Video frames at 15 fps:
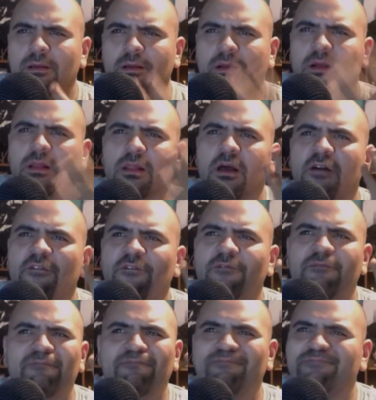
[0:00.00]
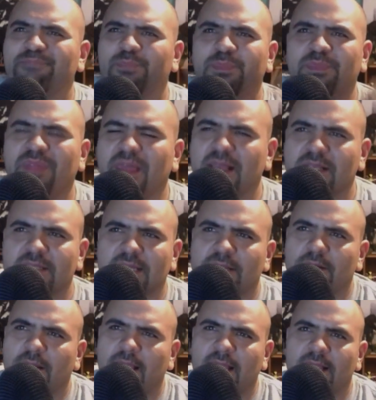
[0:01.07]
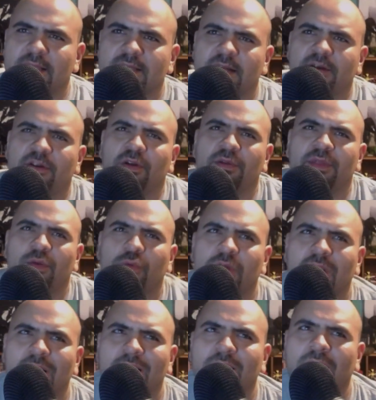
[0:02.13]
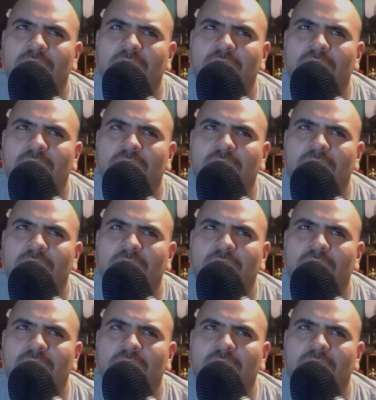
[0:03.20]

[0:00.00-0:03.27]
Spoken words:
glove things on their hands. I don't know, and they wear like